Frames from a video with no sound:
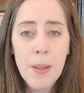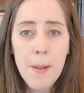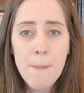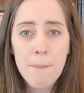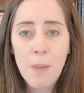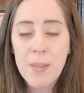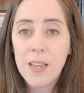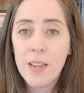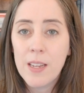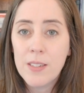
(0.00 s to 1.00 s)
But
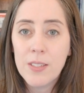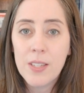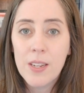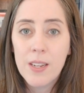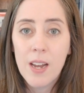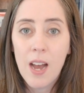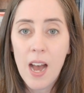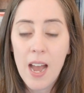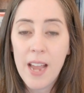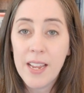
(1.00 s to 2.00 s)
because
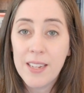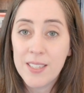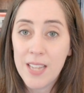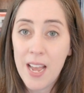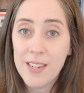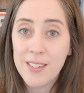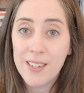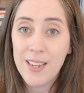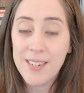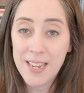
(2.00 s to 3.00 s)
I had set
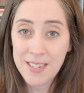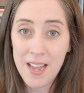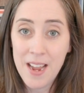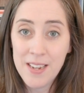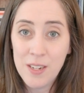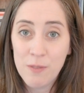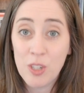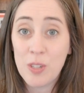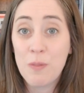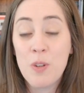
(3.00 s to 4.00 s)
a deadline of
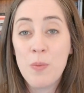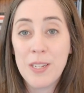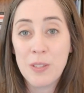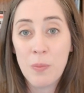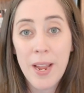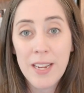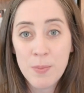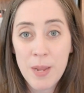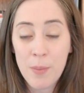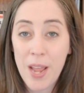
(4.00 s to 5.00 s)
just a few weeks away to
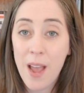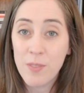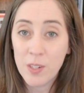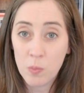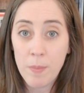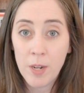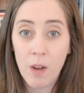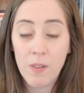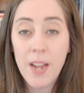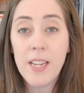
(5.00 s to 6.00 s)
be able to have this webinar
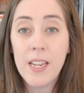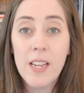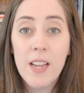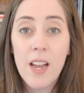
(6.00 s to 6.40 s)
ready,